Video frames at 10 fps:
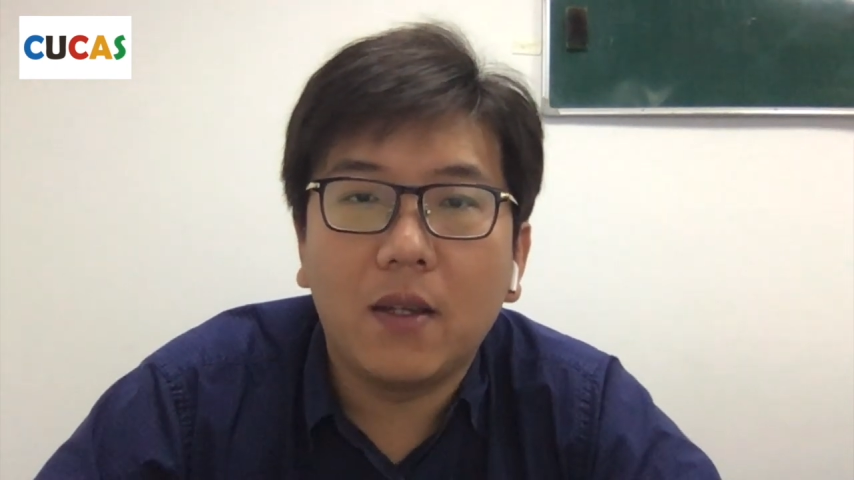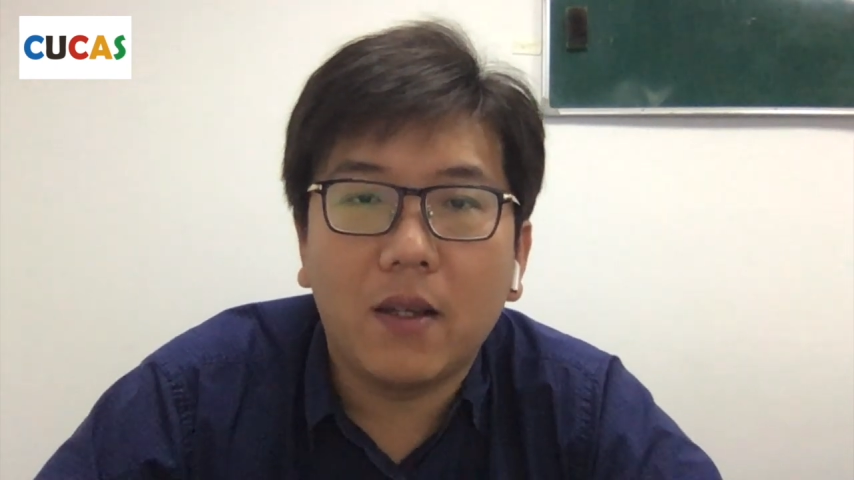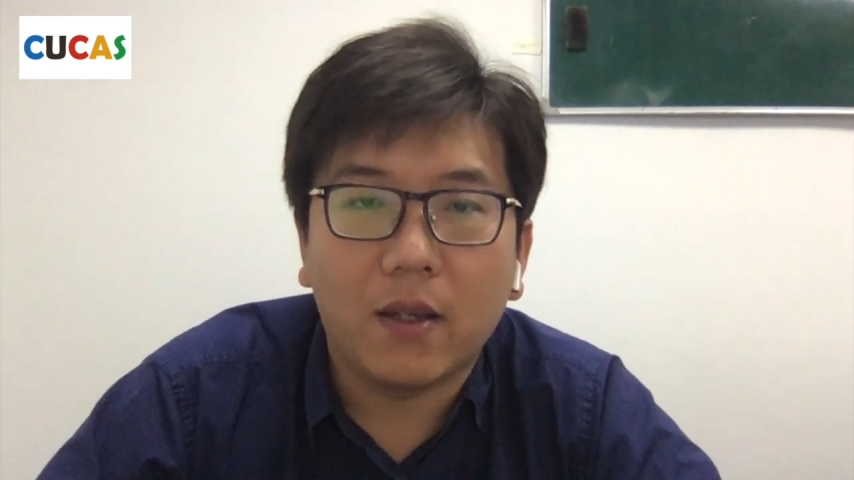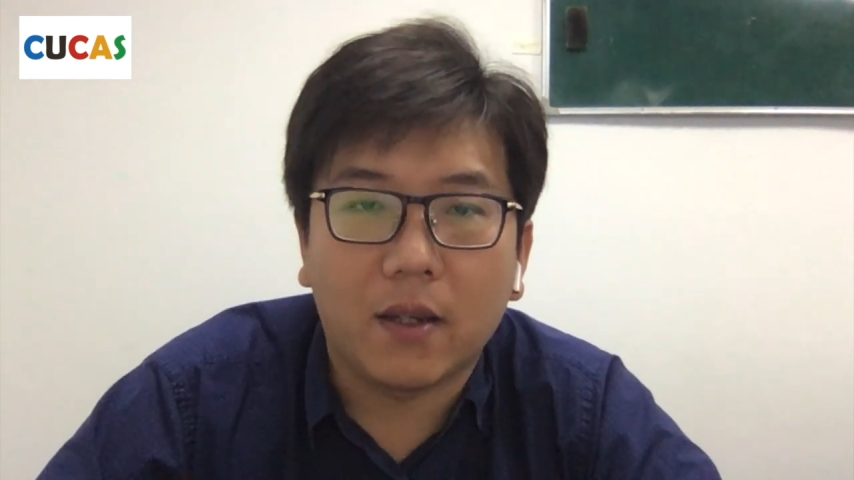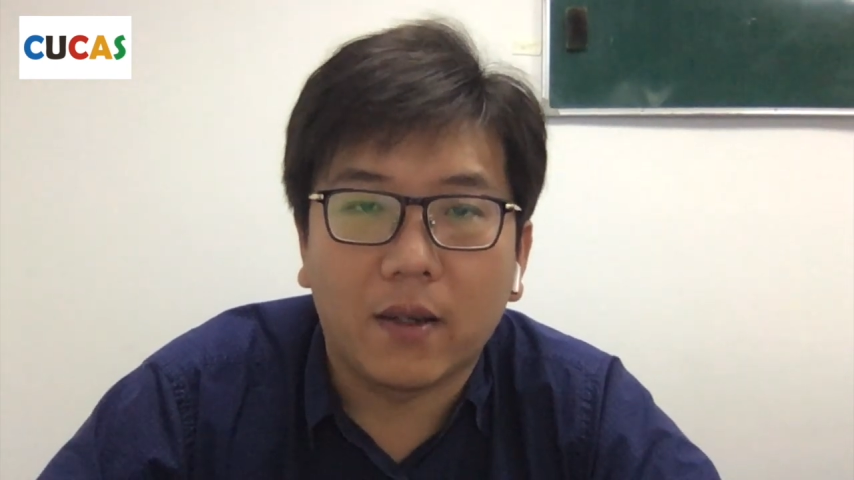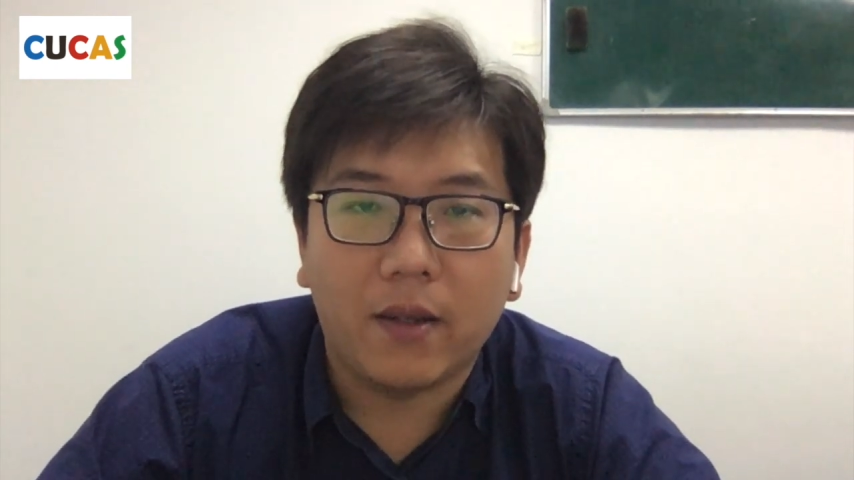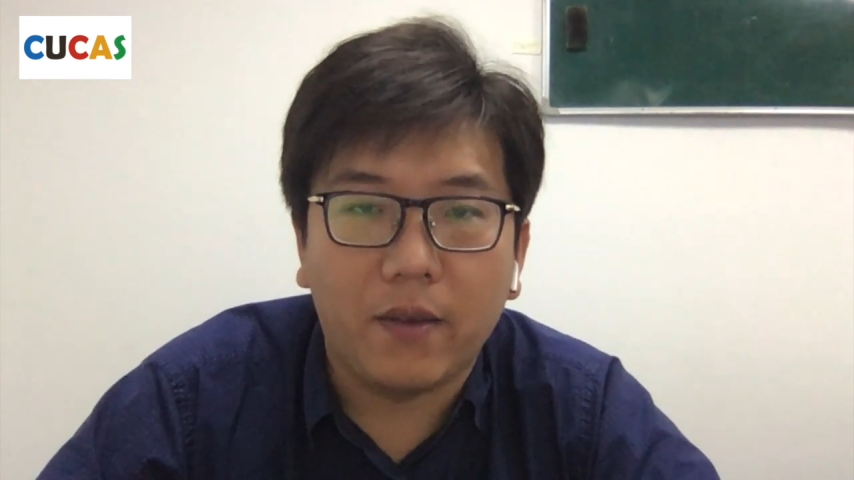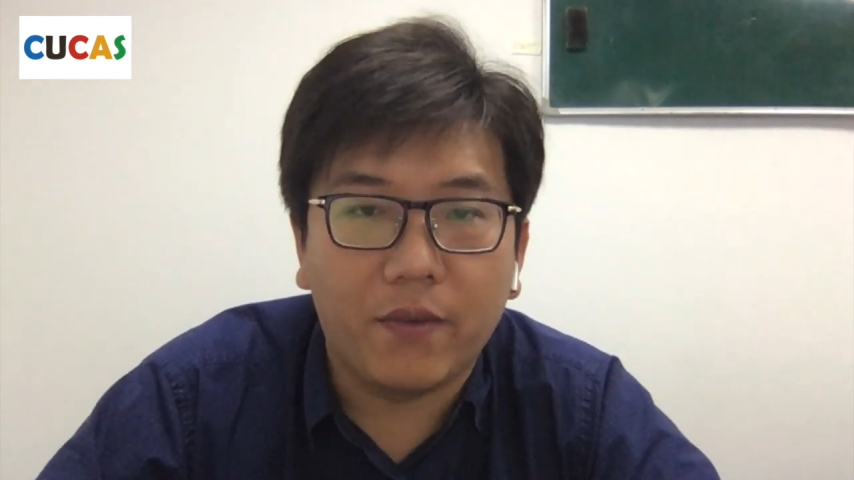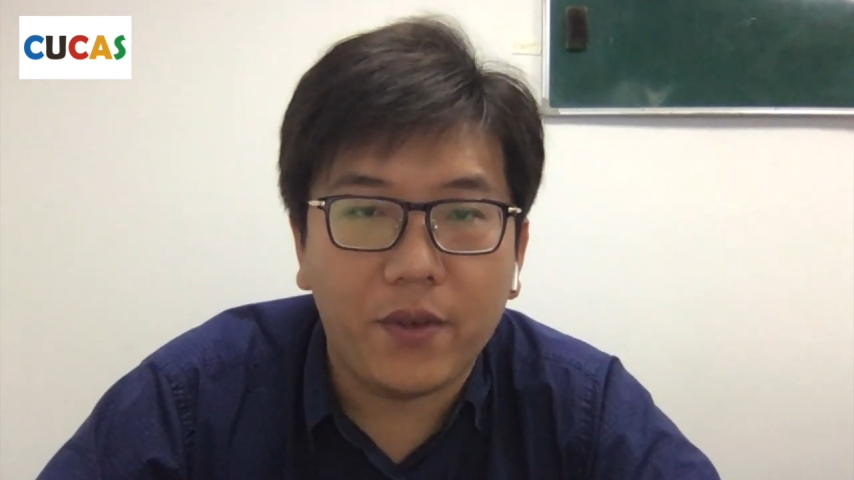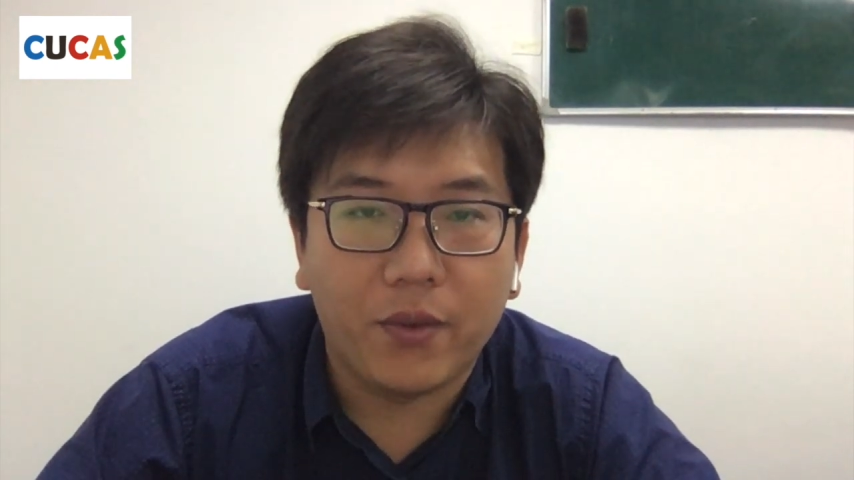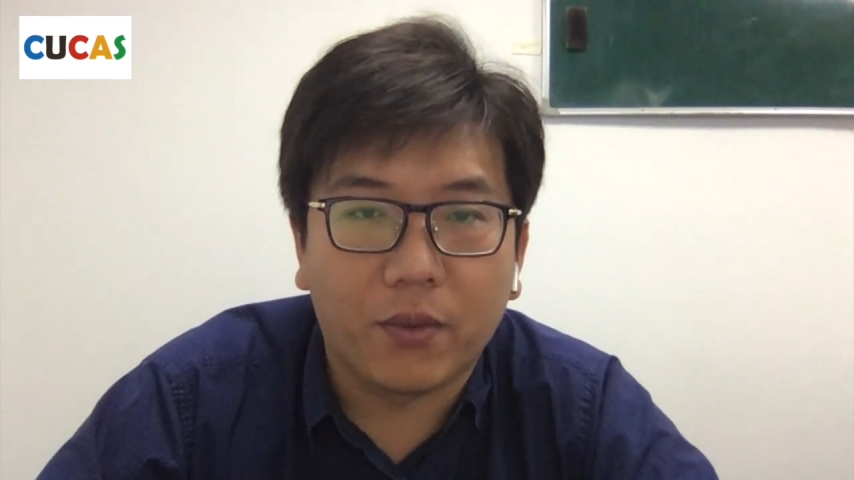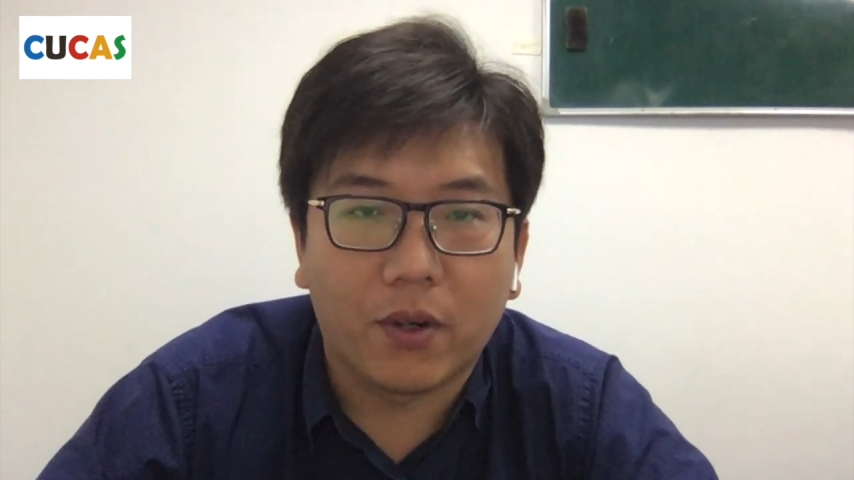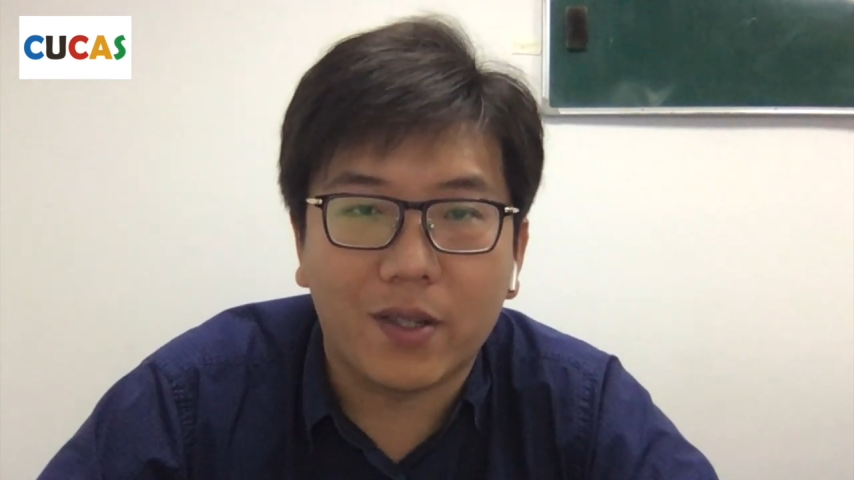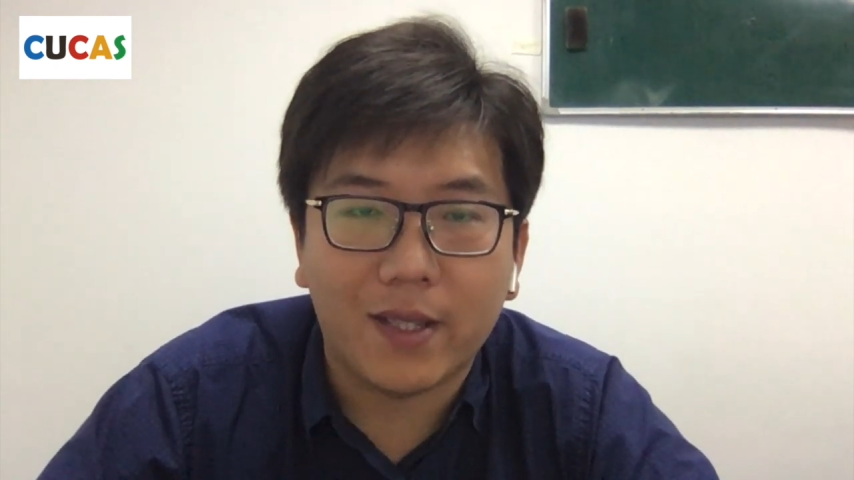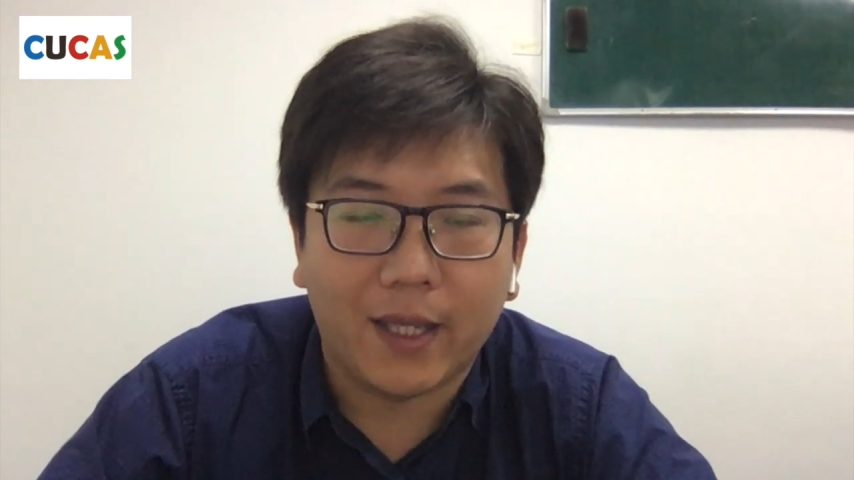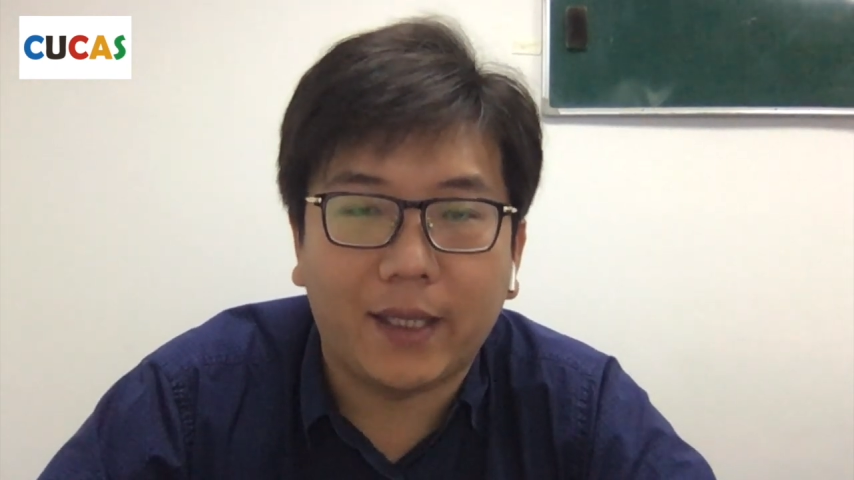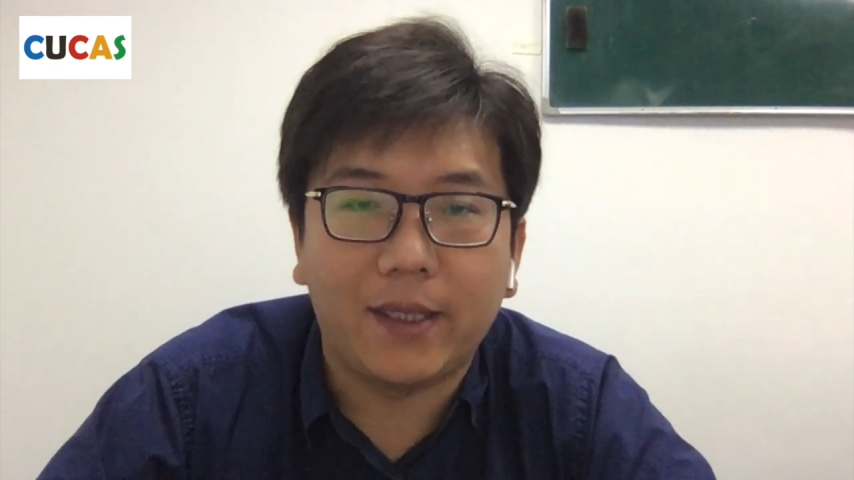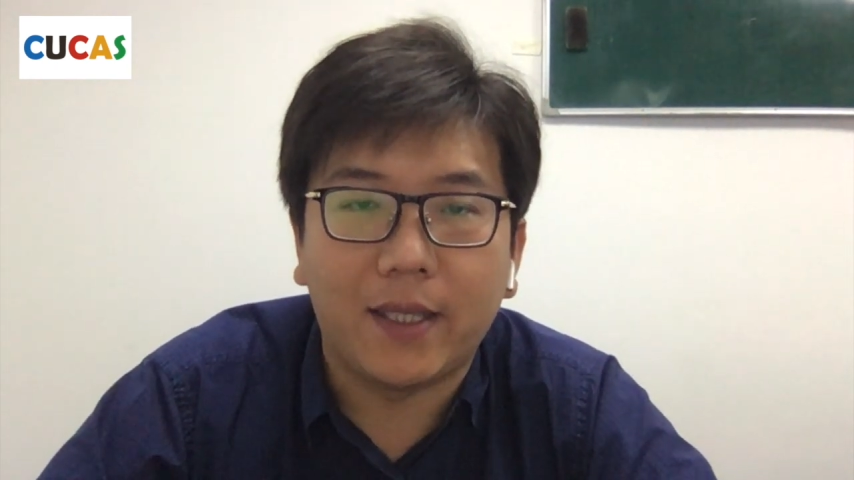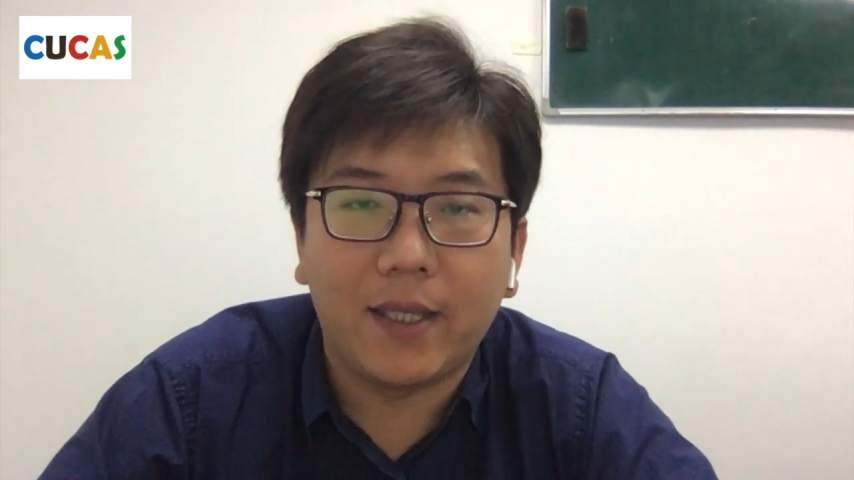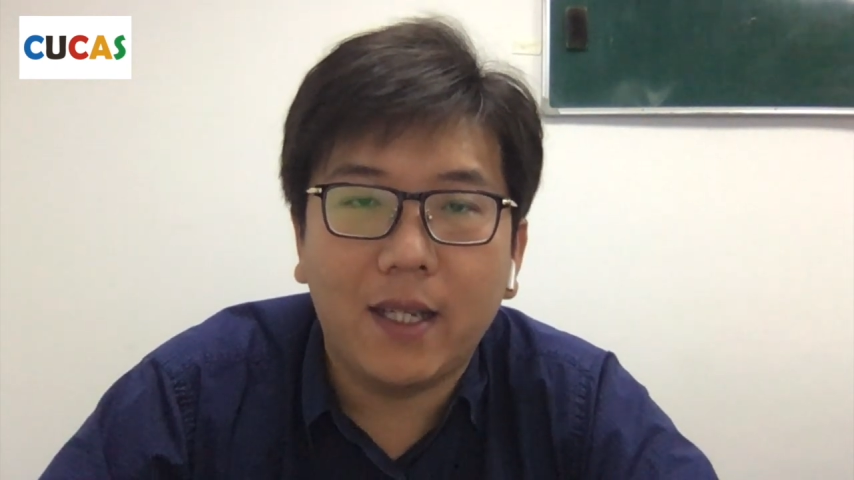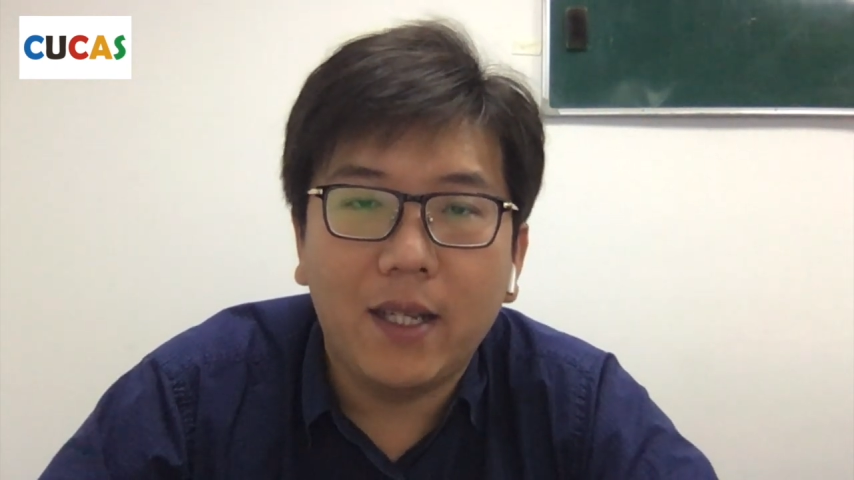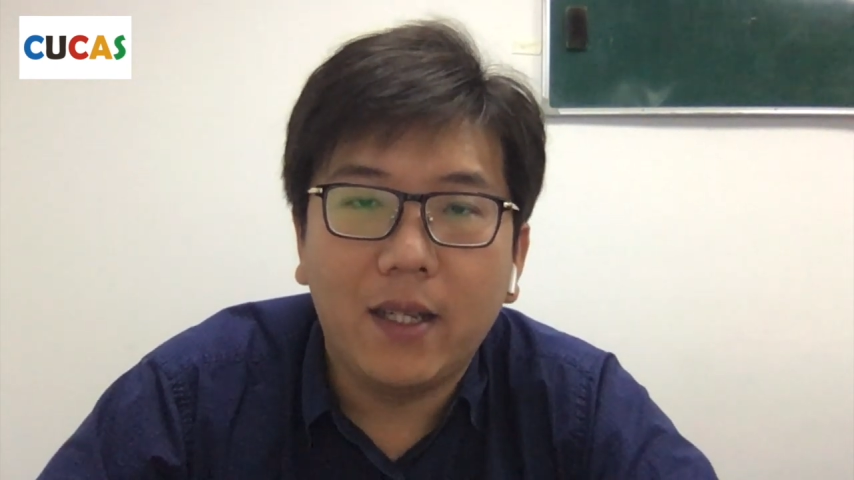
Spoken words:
And if you were selected,